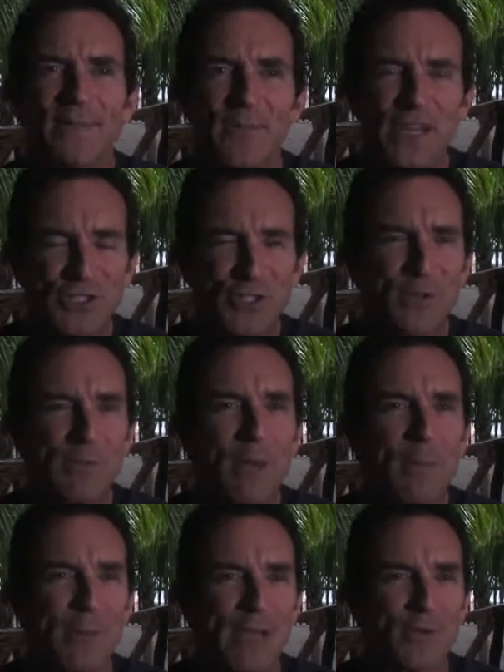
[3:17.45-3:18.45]
Not sure
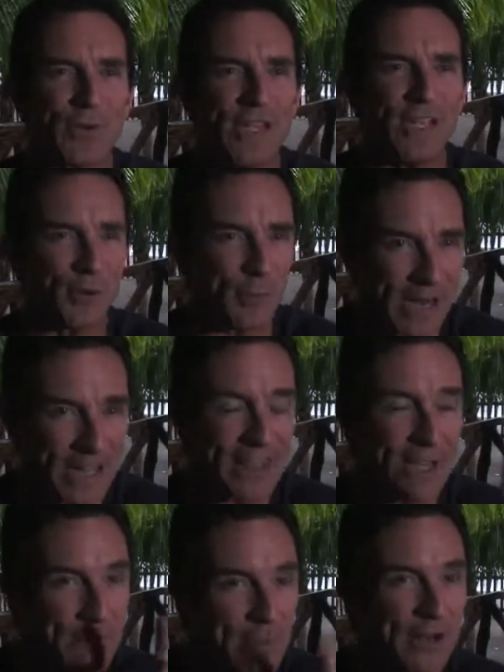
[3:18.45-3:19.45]
about Benry either, but I
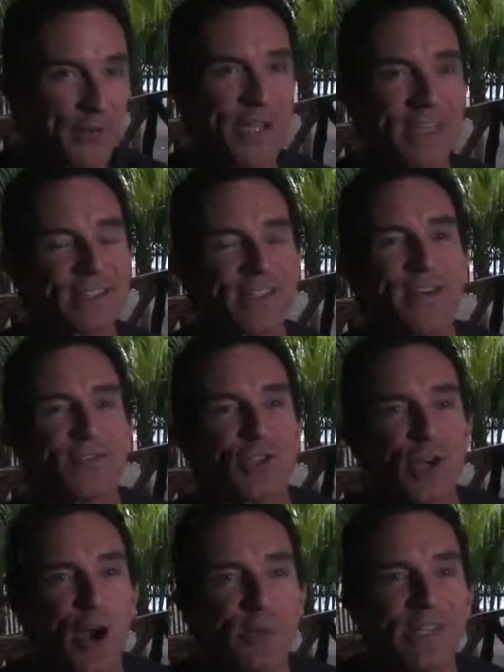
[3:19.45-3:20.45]
think Benry has enough
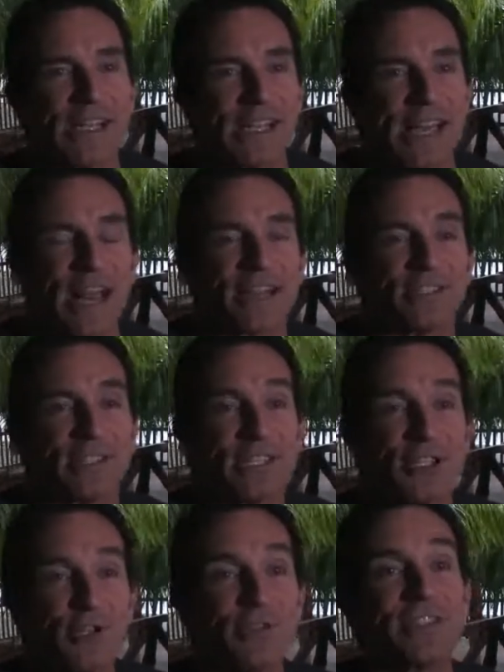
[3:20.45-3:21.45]
charm that he can actually
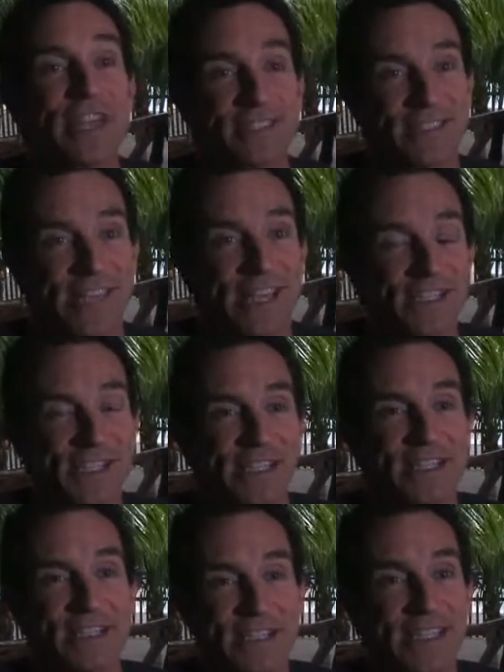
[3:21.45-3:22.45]
use that
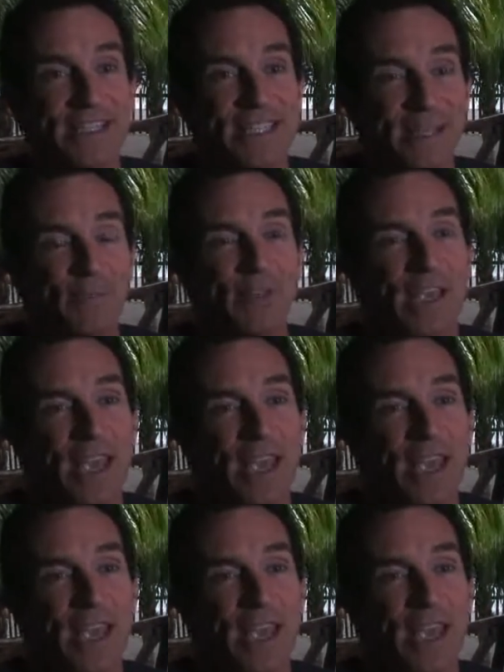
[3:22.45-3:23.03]
sketchiness and get deep in the